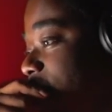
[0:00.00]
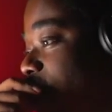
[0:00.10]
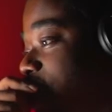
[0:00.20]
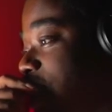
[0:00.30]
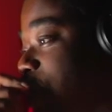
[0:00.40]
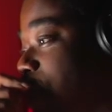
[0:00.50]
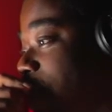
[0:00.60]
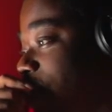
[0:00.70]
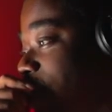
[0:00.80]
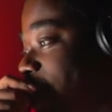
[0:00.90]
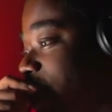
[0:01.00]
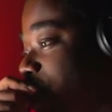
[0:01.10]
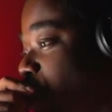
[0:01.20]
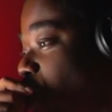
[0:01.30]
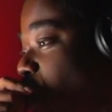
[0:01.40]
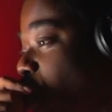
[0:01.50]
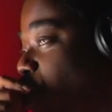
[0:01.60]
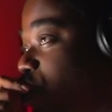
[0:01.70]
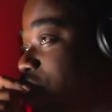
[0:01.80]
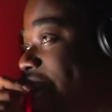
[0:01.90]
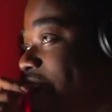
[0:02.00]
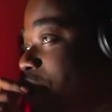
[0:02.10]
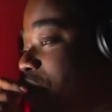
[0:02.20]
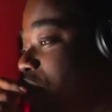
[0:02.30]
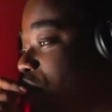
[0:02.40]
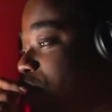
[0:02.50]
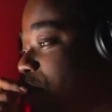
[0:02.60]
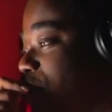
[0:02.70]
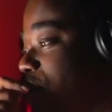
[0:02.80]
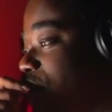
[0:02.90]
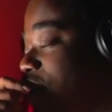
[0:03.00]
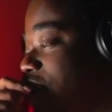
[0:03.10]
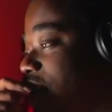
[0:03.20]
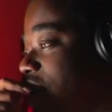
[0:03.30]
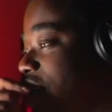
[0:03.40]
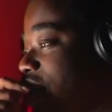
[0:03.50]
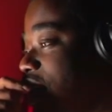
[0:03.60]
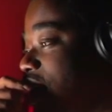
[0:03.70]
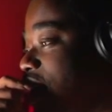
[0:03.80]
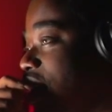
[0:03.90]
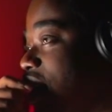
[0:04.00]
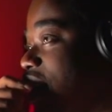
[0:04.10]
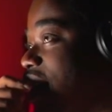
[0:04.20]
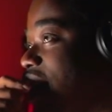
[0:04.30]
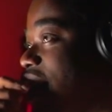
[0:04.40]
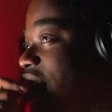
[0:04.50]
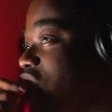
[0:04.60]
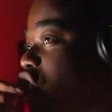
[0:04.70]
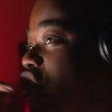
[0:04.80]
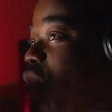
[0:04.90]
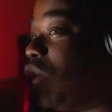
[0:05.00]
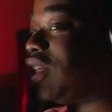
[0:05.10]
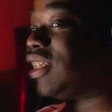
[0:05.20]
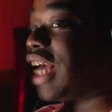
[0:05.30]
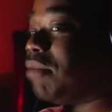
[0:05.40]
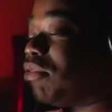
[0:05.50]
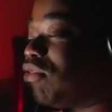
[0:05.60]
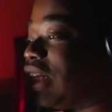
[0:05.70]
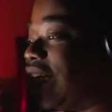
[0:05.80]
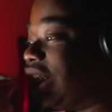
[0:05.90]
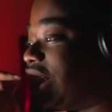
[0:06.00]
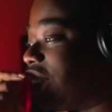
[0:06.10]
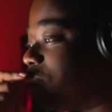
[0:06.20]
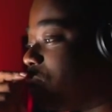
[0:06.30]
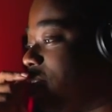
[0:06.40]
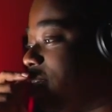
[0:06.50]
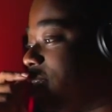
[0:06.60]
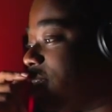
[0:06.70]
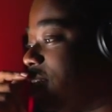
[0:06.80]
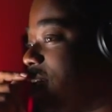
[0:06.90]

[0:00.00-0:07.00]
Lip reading: Oh, this is probably going to get this whole segment muted, but we're going. You know what the type of relationship was?